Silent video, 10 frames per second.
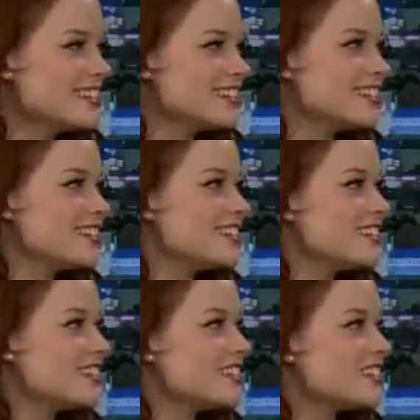
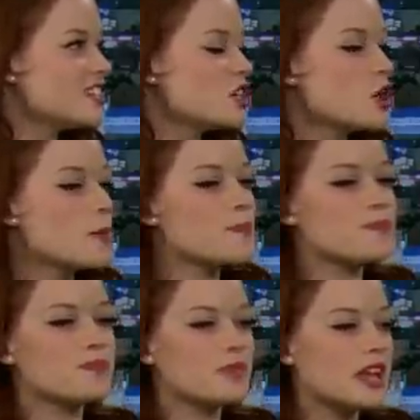
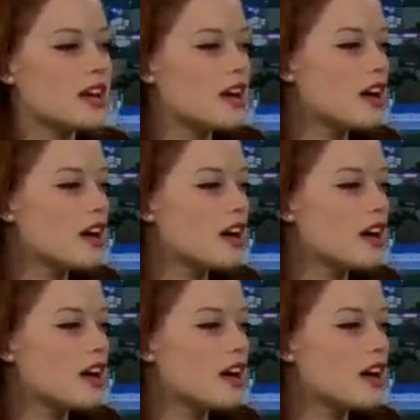(not speaking)